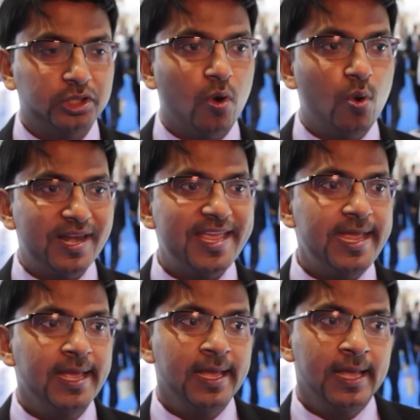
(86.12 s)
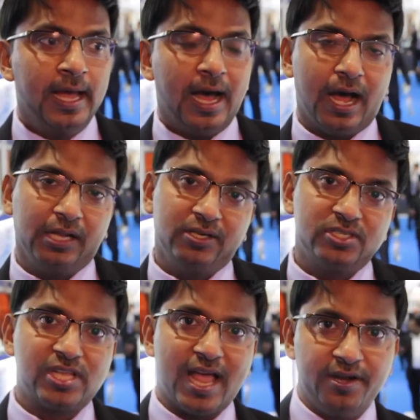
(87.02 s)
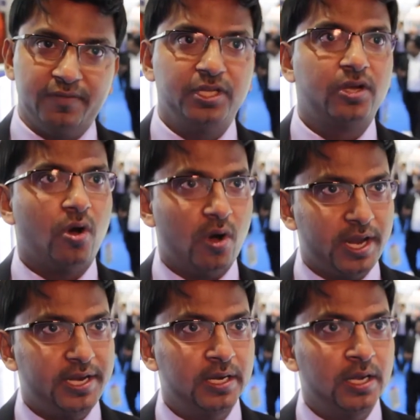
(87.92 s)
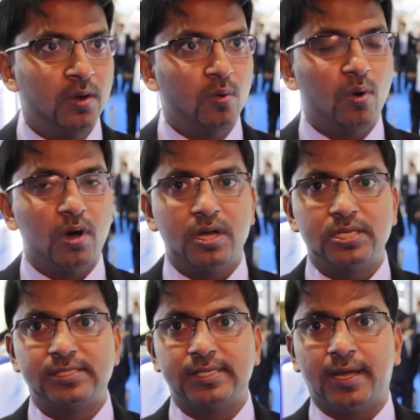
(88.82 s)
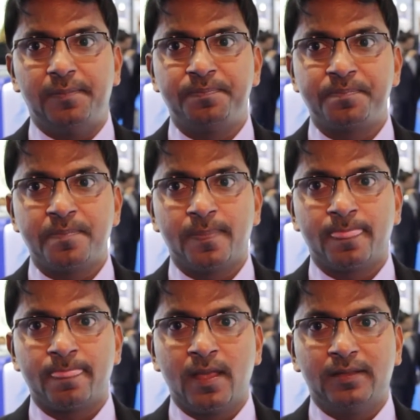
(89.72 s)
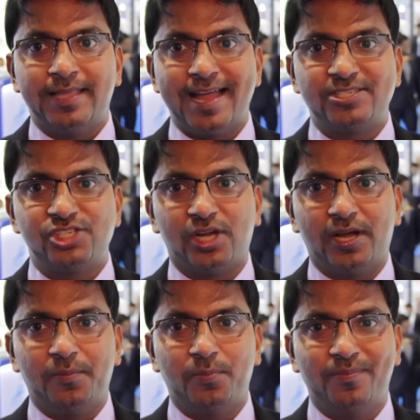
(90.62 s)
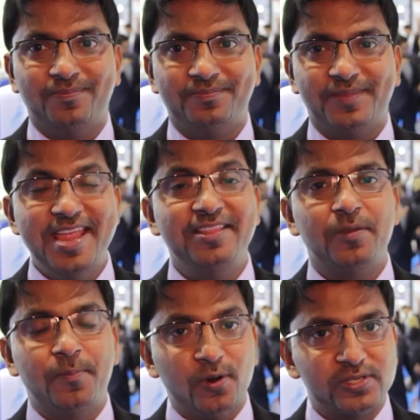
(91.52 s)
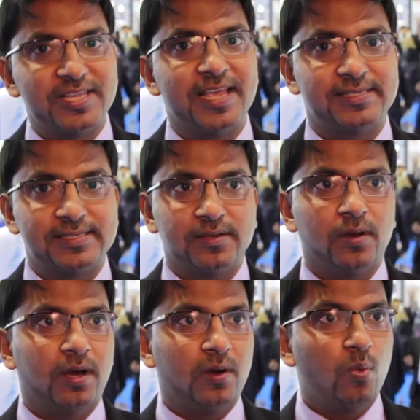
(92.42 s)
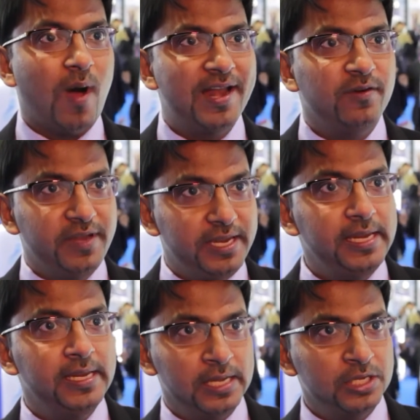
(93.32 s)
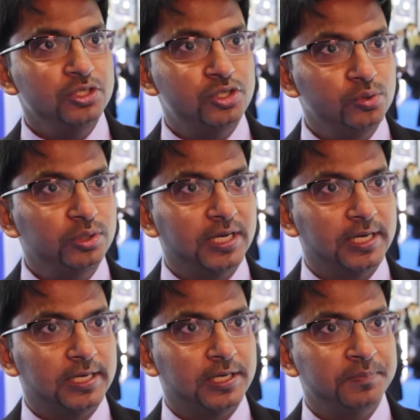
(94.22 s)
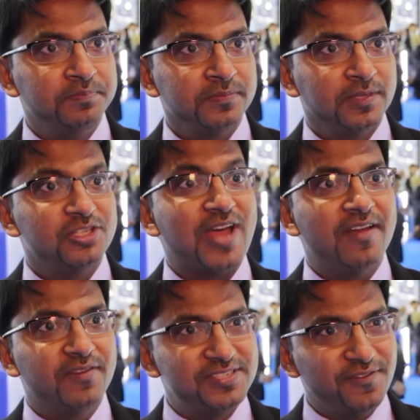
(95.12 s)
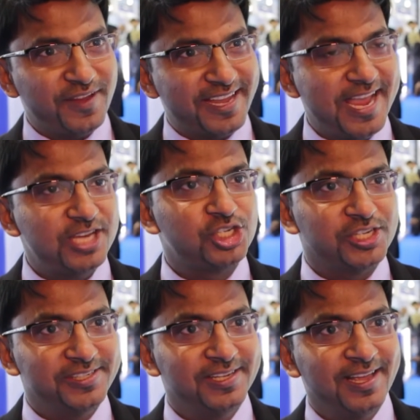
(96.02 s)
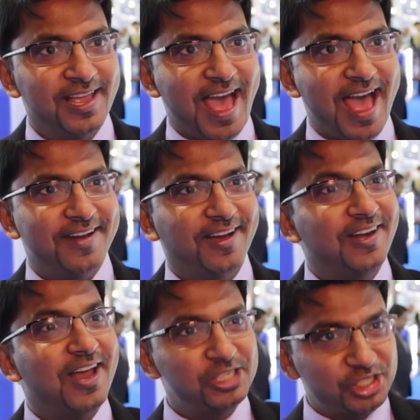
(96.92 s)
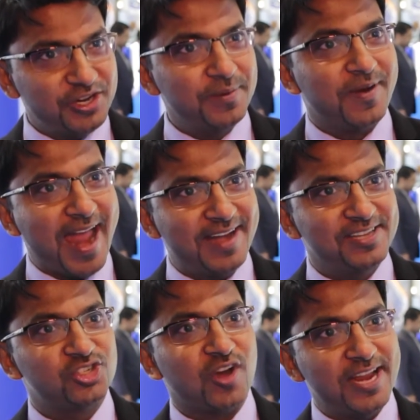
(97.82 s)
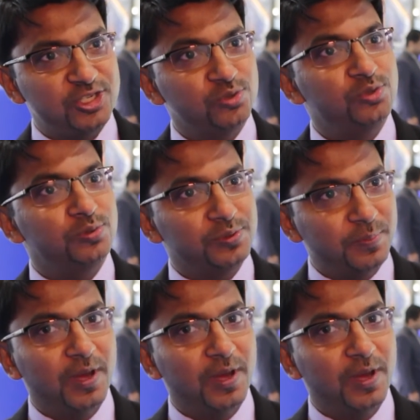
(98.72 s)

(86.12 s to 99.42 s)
The only other side of the coin was that in the process, while we do the diversification and a luxury brand is trying to